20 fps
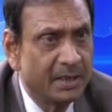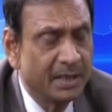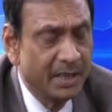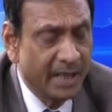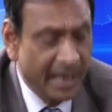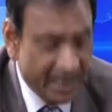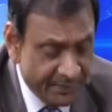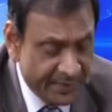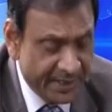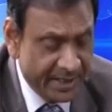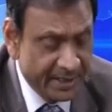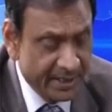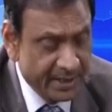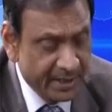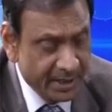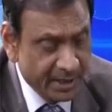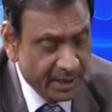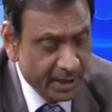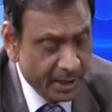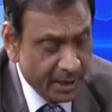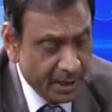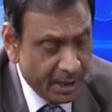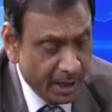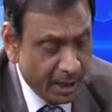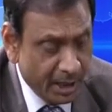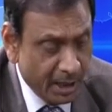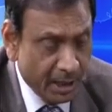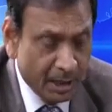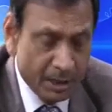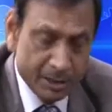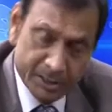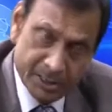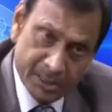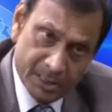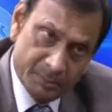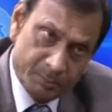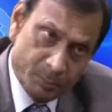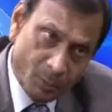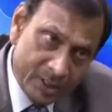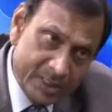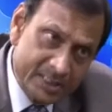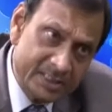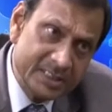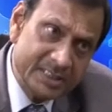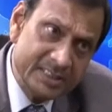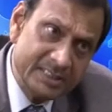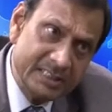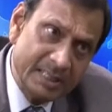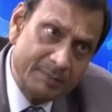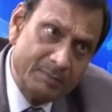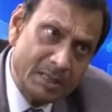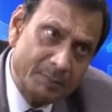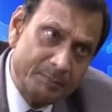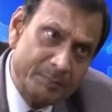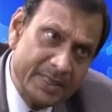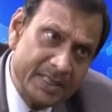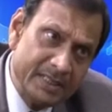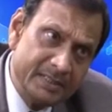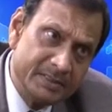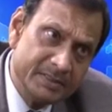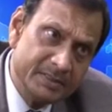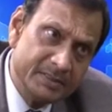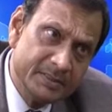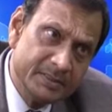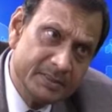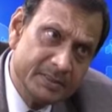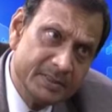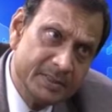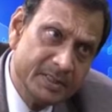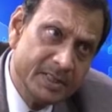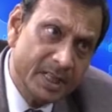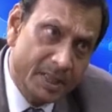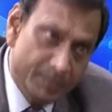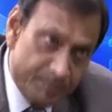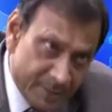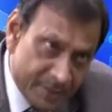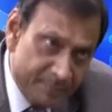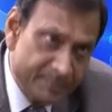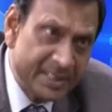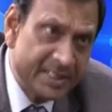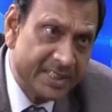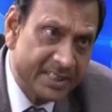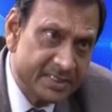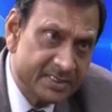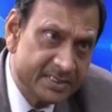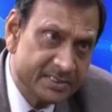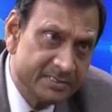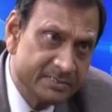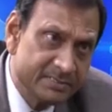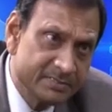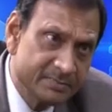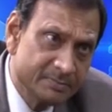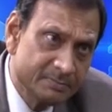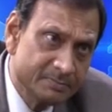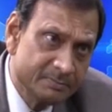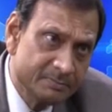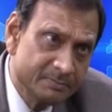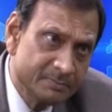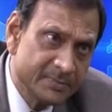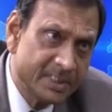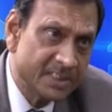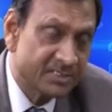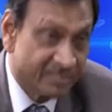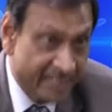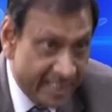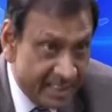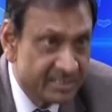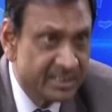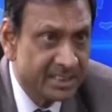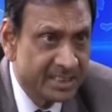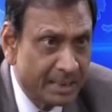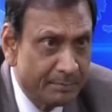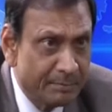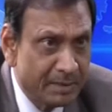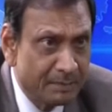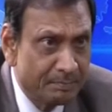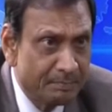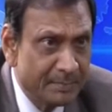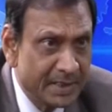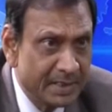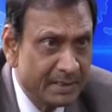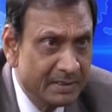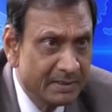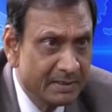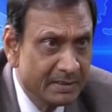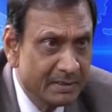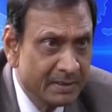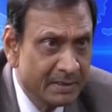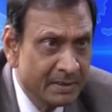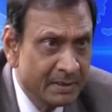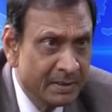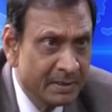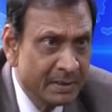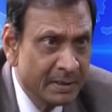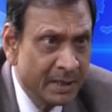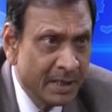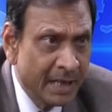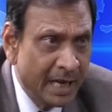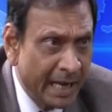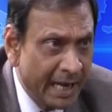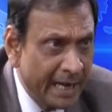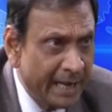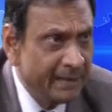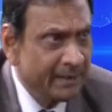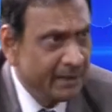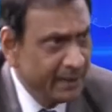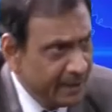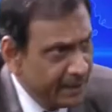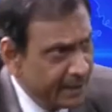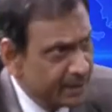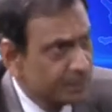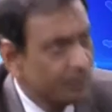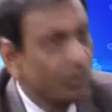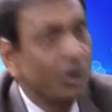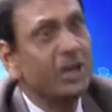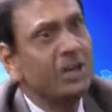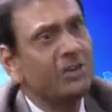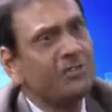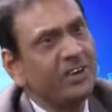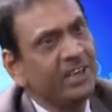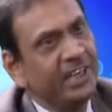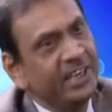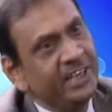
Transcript: having the policy development, implementation, strategy development, and its monitoring and